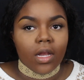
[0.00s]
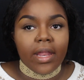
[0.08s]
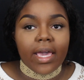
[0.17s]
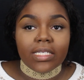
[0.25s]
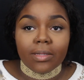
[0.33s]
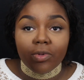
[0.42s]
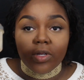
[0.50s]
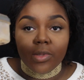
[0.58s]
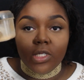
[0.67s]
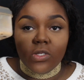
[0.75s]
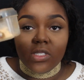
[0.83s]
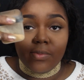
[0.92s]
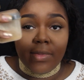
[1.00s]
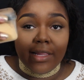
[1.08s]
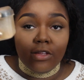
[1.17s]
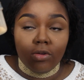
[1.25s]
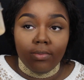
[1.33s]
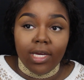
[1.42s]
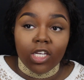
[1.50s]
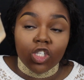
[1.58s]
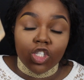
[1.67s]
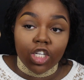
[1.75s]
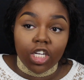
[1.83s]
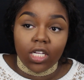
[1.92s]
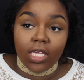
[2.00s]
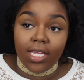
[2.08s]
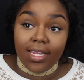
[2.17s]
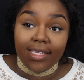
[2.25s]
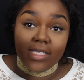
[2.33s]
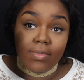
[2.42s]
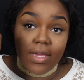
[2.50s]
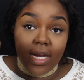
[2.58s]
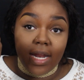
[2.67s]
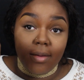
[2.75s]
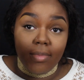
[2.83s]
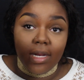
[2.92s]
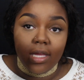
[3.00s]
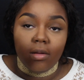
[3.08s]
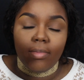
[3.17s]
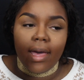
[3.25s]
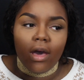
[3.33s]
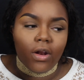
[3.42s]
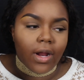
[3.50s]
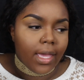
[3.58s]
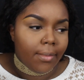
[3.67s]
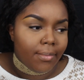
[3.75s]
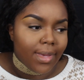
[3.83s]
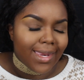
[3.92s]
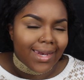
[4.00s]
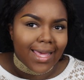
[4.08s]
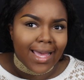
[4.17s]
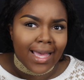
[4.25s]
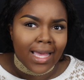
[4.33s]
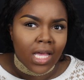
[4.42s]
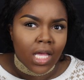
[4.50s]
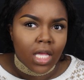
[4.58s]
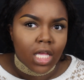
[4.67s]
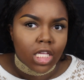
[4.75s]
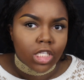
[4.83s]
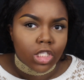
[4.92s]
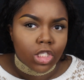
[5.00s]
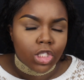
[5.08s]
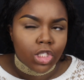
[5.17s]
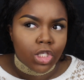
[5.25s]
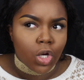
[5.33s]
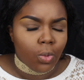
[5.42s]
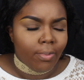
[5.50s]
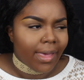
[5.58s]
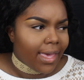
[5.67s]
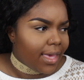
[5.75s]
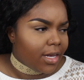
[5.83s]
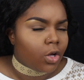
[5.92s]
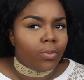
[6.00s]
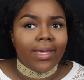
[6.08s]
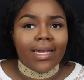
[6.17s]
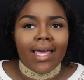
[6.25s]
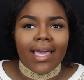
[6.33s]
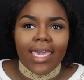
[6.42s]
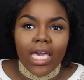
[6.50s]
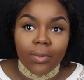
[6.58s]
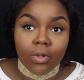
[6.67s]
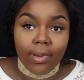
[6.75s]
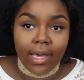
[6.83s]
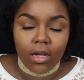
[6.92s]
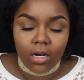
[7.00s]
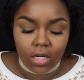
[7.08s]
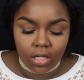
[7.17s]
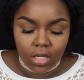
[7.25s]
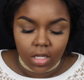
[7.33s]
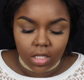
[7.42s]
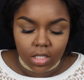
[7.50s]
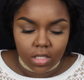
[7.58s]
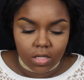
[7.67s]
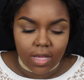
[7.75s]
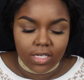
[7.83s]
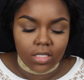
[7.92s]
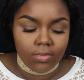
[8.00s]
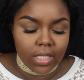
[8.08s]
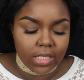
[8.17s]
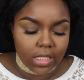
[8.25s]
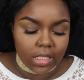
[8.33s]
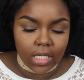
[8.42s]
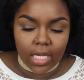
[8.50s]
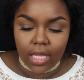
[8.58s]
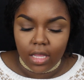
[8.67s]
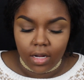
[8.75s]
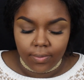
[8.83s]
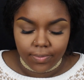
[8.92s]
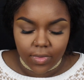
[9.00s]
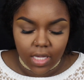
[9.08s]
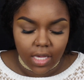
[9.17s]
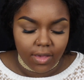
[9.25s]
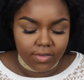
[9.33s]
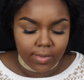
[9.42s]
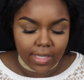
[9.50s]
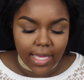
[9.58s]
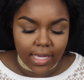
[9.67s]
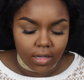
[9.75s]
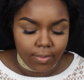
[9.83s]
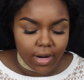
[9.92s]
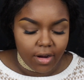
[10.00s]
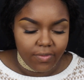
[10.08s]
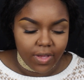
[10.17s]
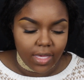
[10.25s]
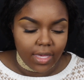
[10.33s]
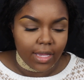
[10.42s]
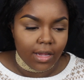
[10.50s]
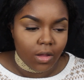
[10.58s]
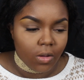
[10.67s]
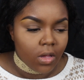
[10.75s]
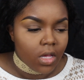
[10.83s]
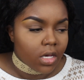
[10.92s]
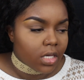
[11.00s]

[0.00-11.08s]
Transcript: Next, I'm going to be using my little mixture. It is Ben Nye banana powder and Ben Nye topaz. No, Ben Nye camel powder. So I just mix it together. It gives me like a perfect yellow.